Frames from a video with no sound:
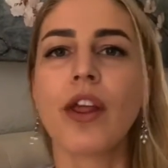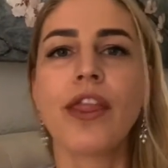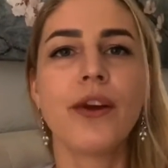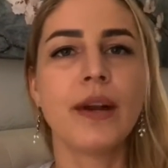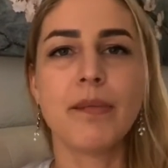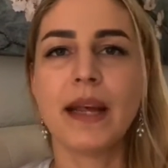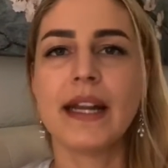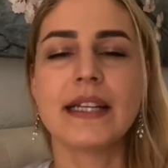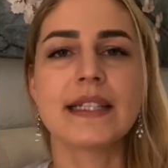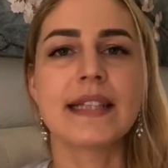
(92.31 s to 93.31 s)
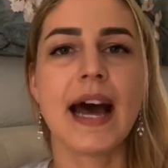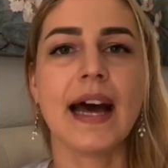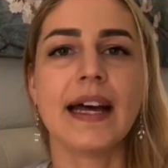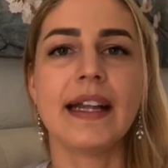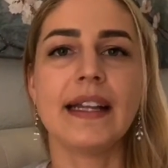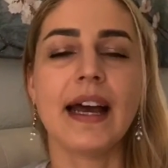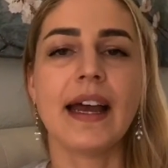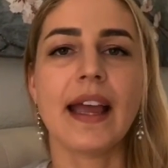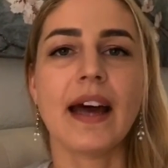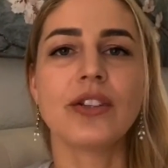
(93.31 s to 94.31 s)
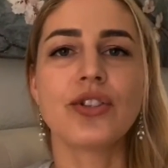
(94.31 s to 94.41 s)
30 minutes that I got